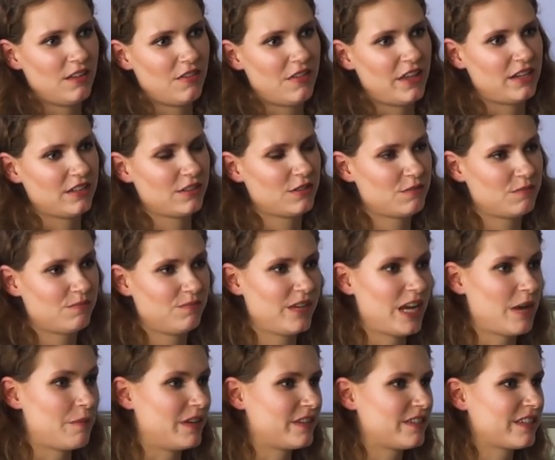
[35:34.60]
That is,
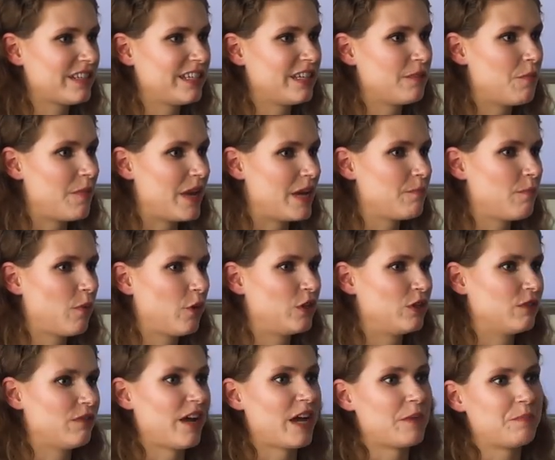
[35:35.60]
yeah, basically the main
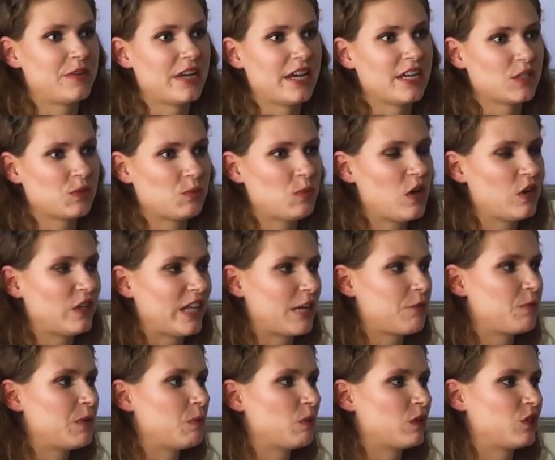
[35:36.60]
point of IPA as well.
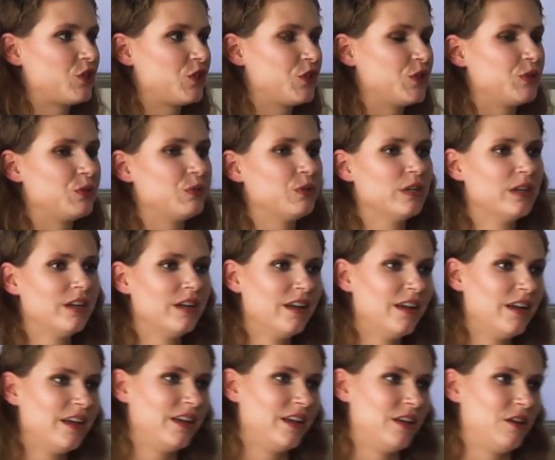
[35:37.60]
Like we want to
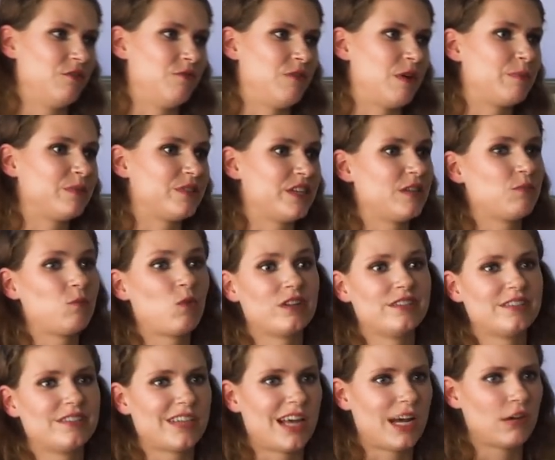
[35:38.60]
represent
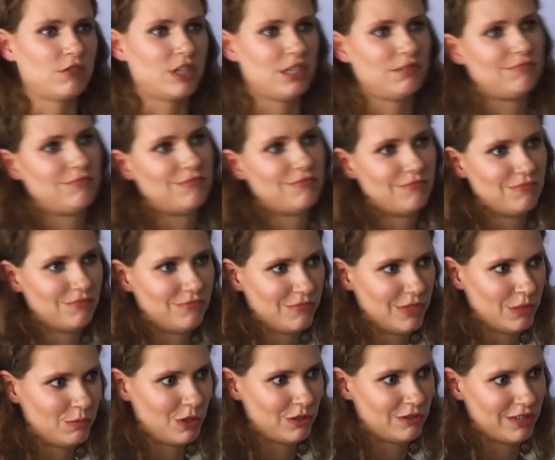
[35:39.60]
one sound in,
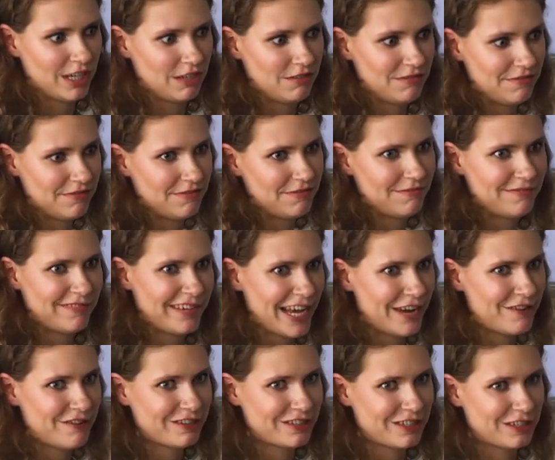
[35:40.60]
in one kind of
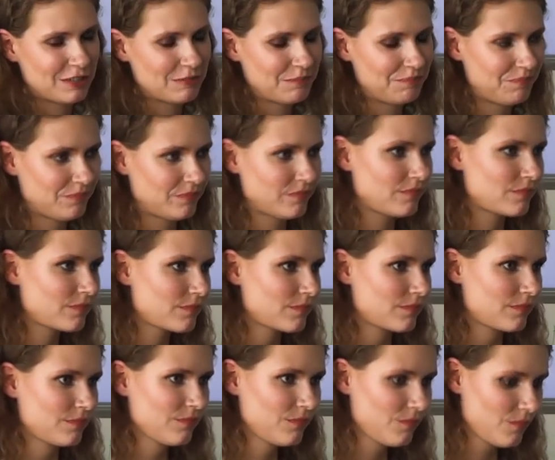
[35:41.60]
character.
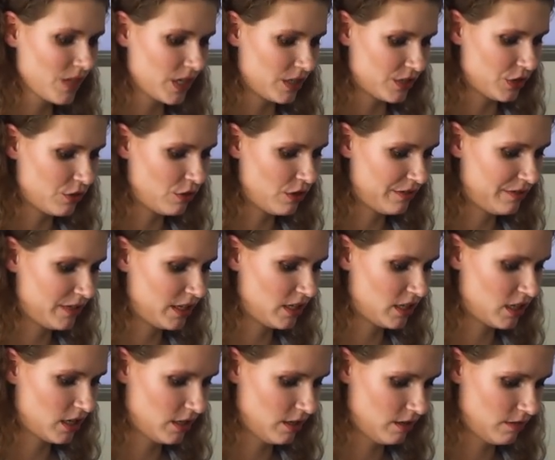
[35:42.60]
So I
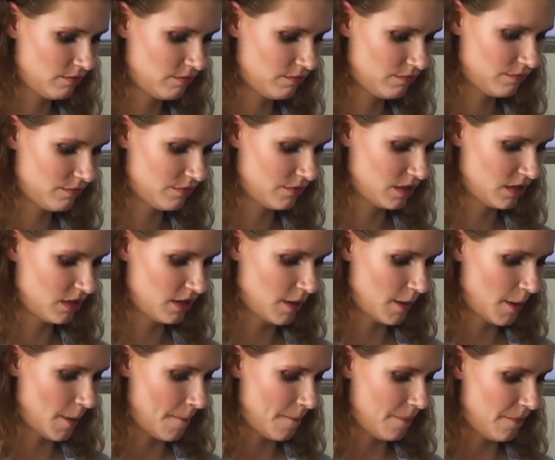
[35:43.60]
think
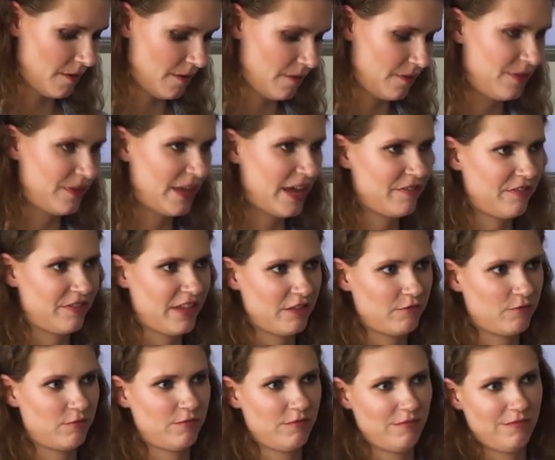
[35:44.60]
that
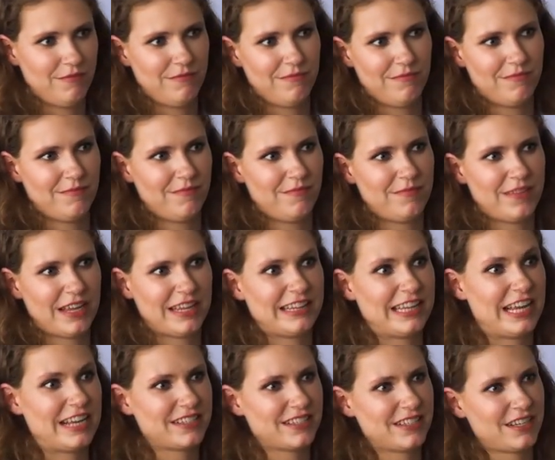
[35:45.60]
that that
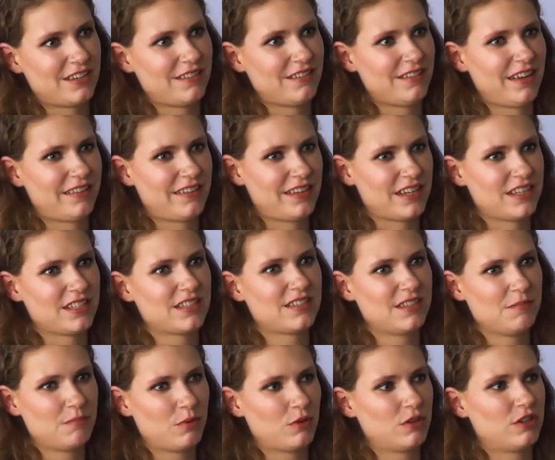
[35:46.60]
lesson I think
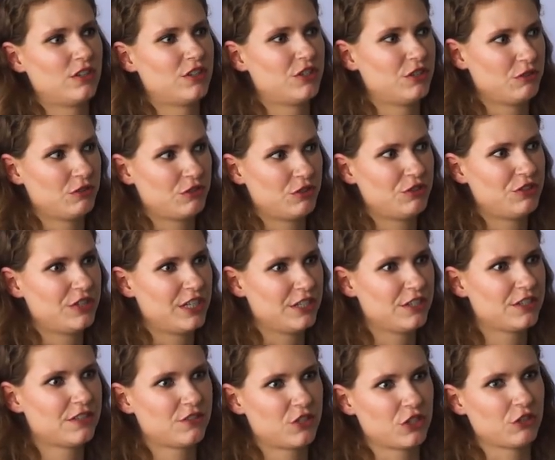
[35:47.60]
is important to, to
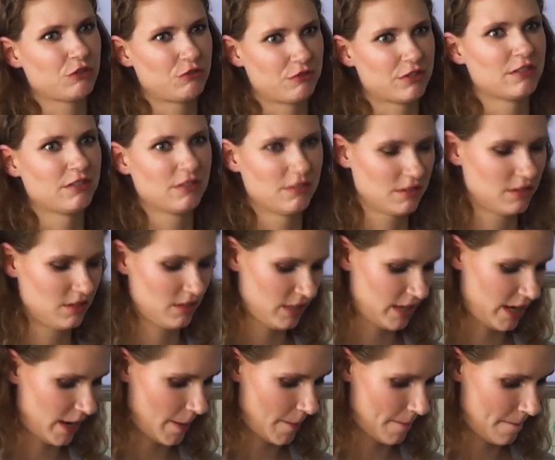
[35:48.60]
teach children.
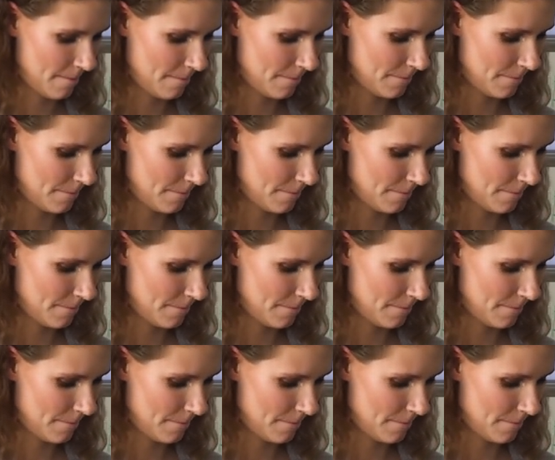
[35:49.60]
Yeah.